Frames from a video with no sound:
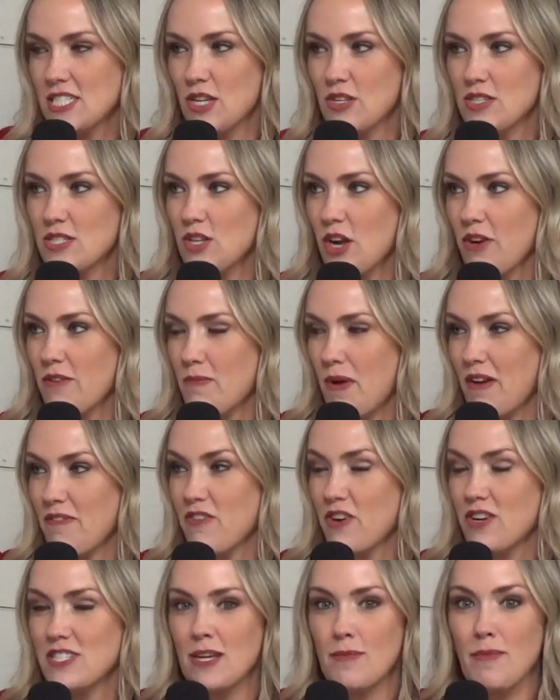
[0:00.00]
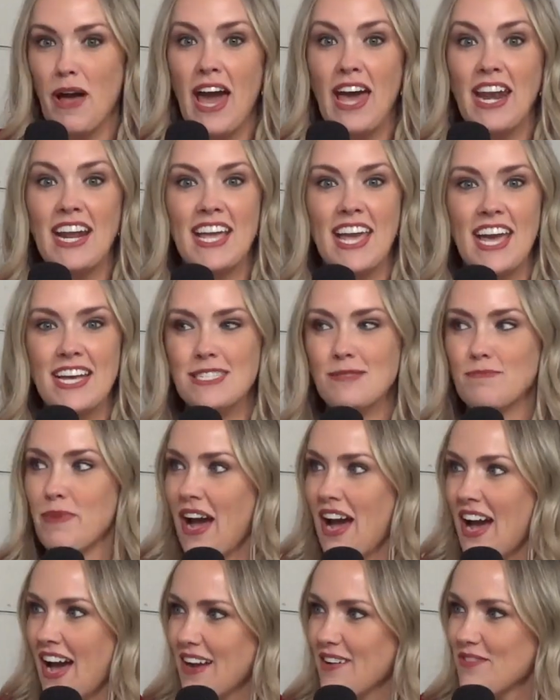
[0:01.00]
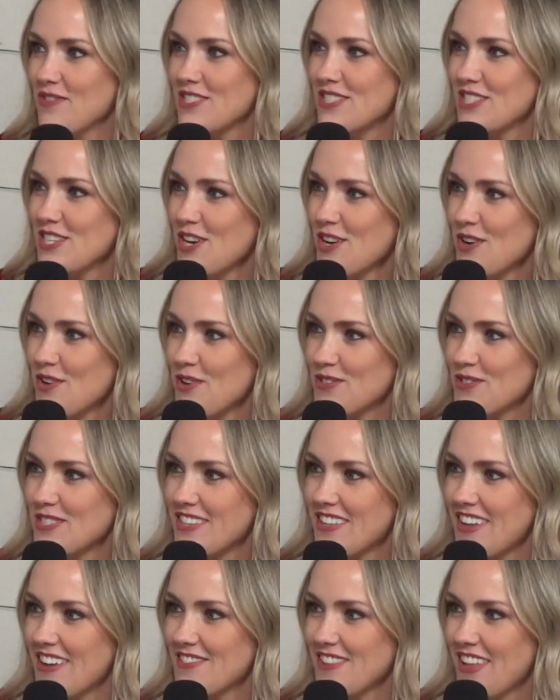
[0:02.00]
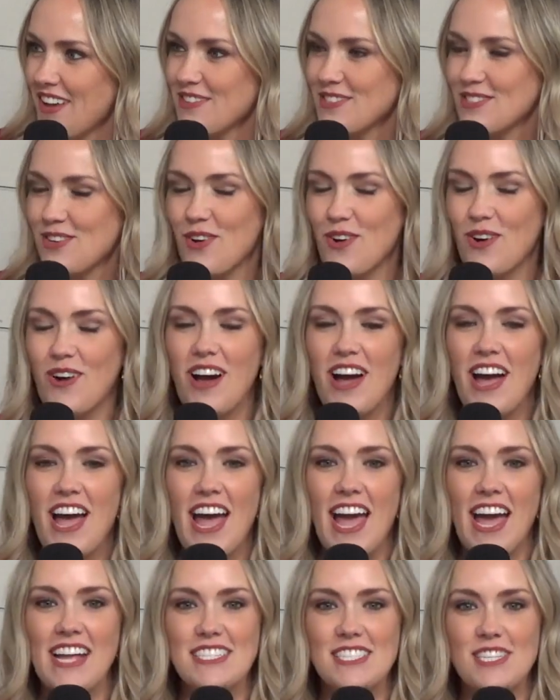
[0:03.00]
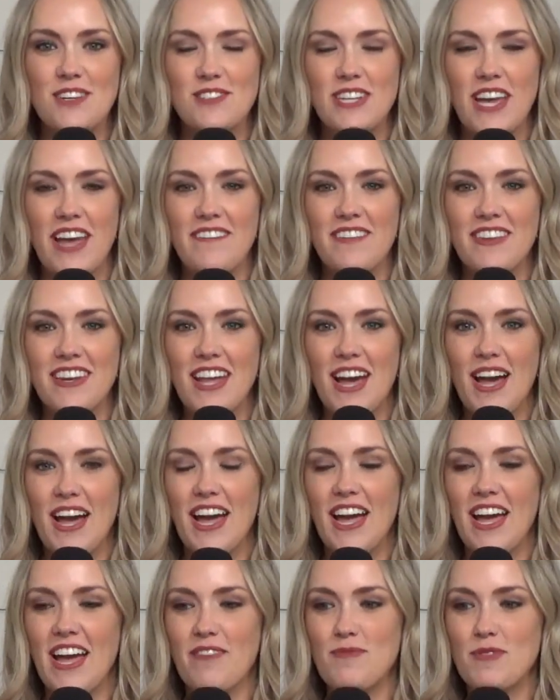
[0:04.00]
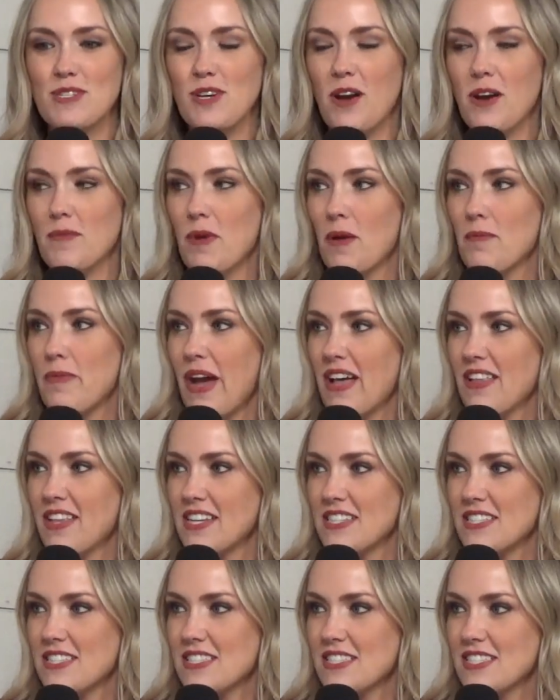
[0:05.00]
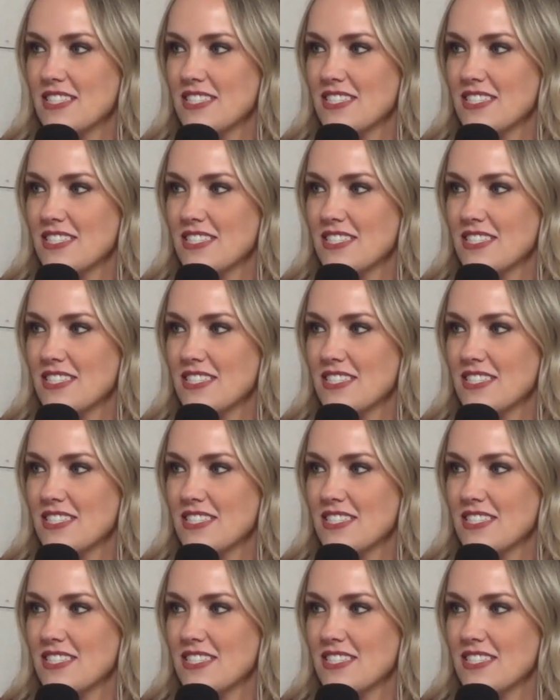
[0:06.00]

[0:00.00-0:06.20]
So this is my first time I had a guest back was you. so that was cool. And so David and I have been talking about balance.